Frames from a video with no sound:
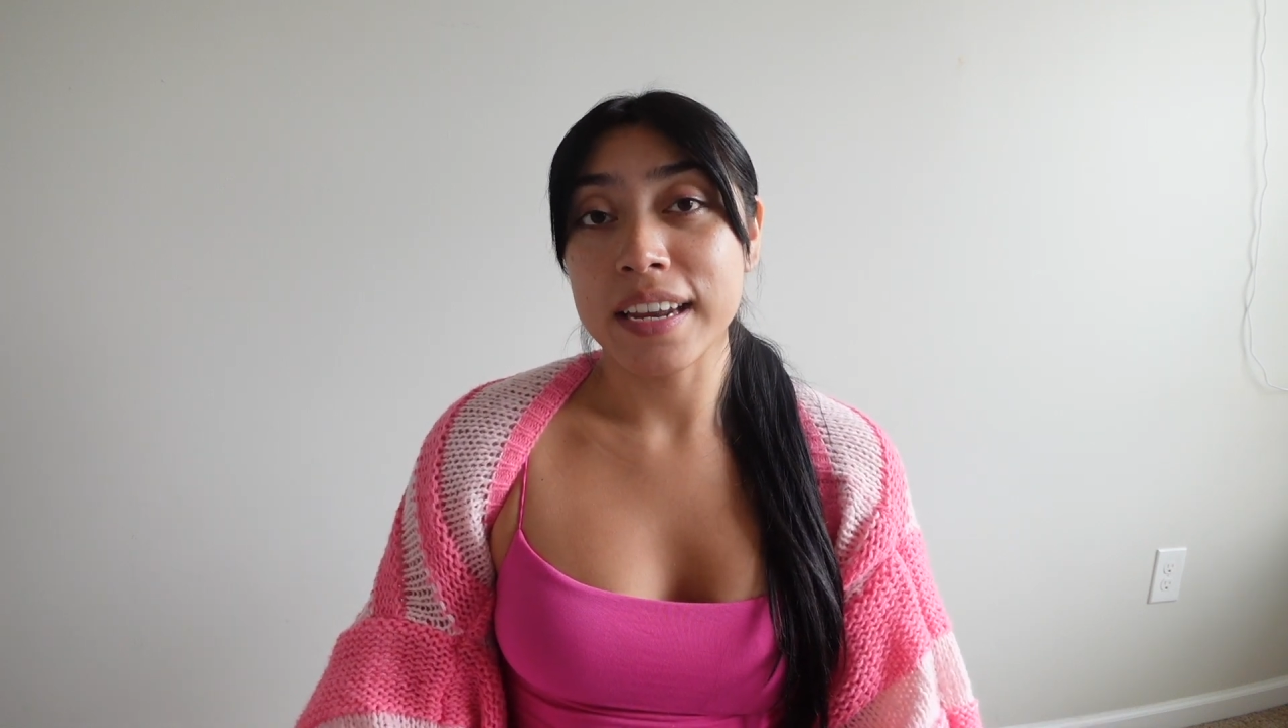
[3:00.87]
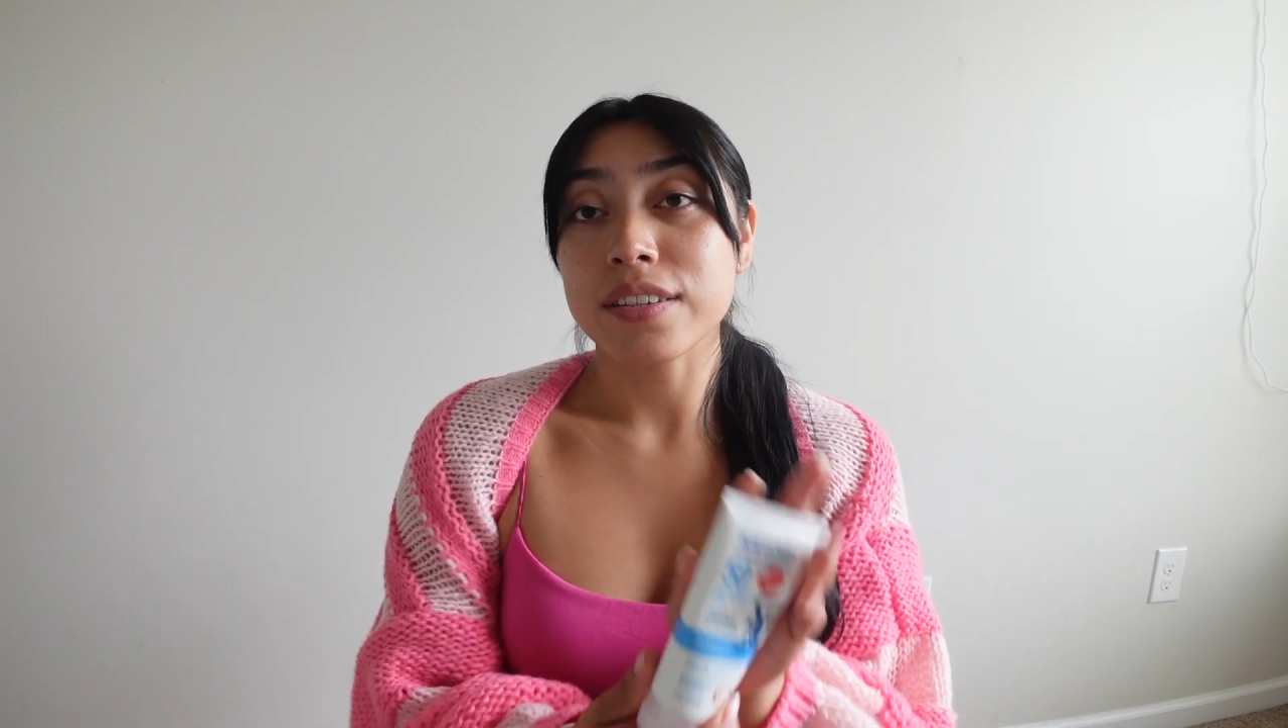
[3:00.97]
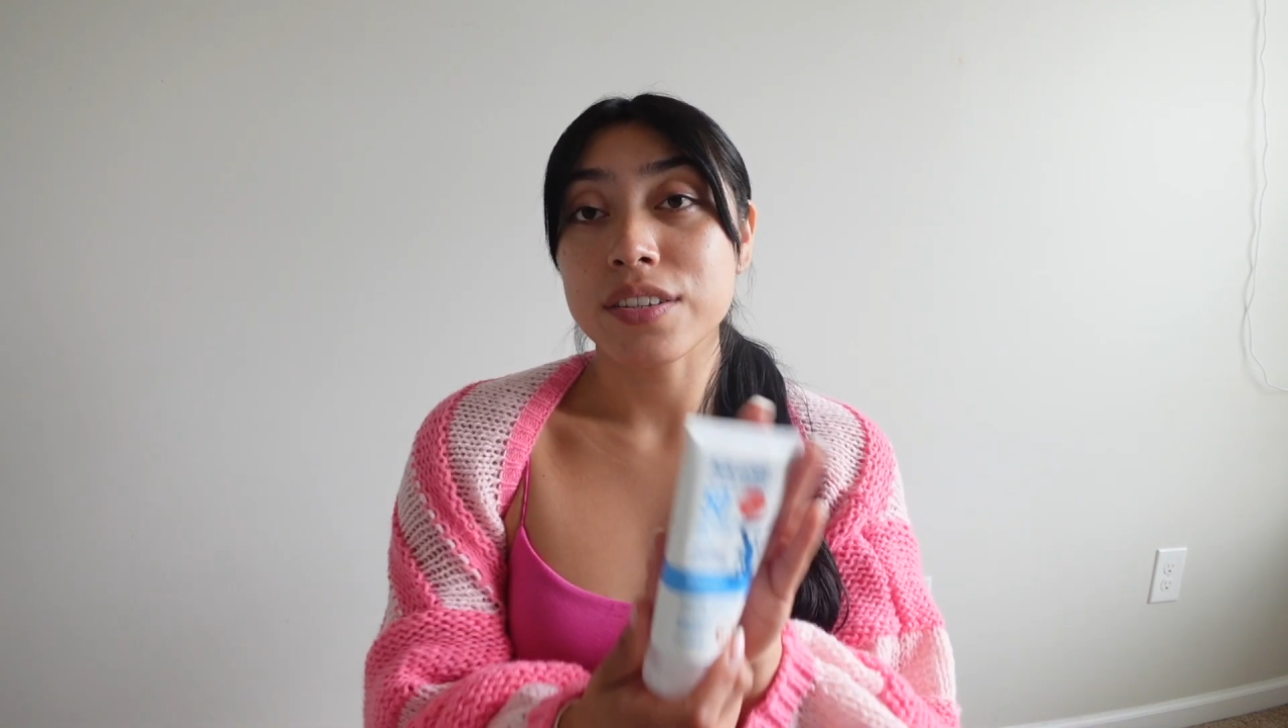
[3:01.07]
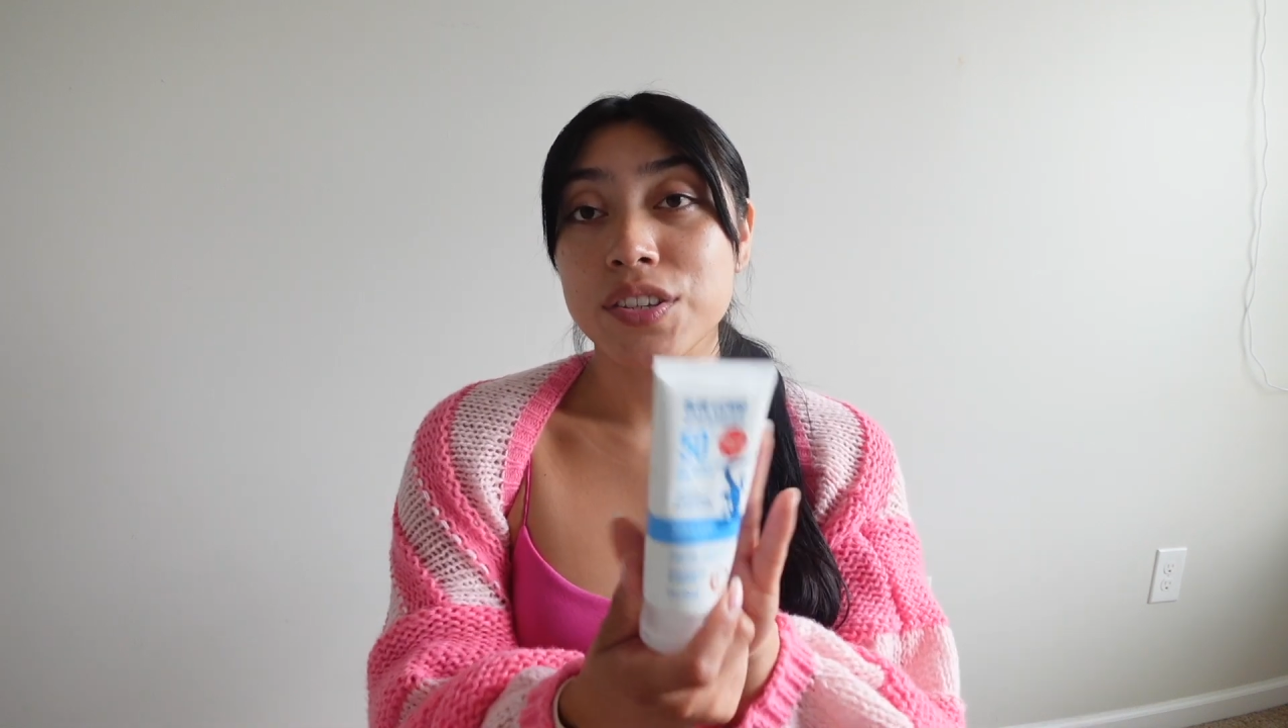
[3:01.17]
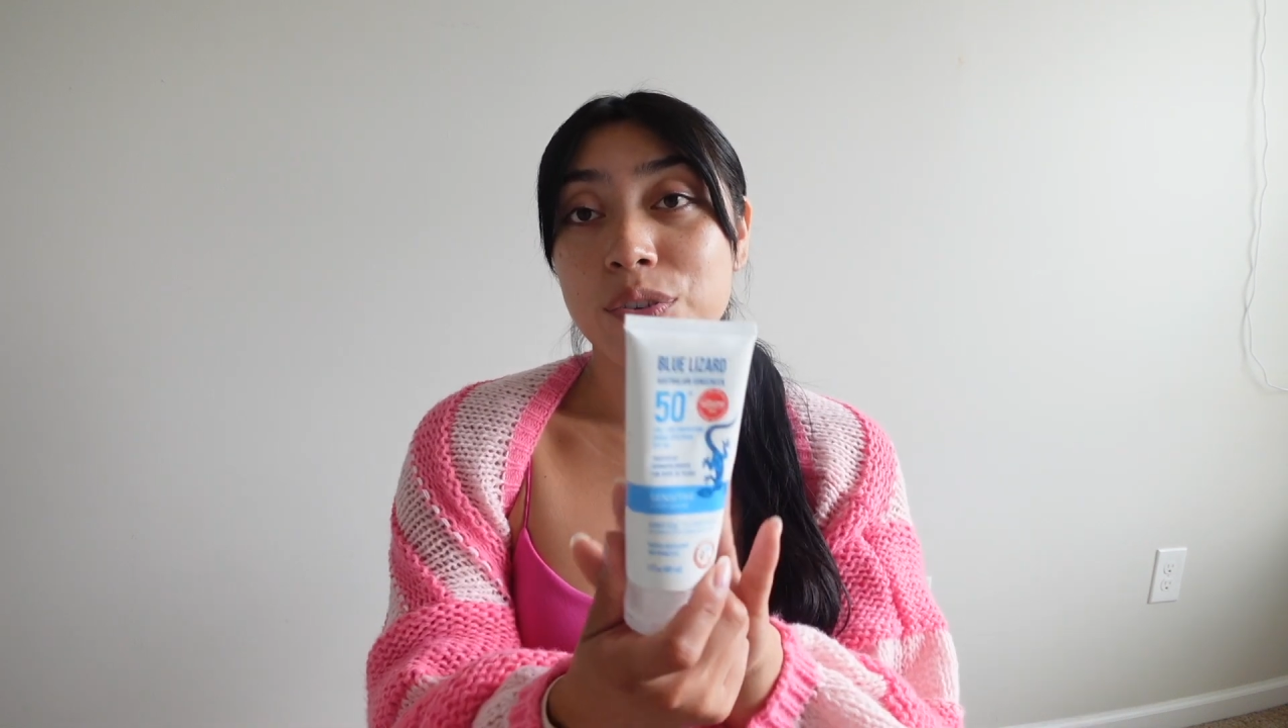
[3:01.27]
This is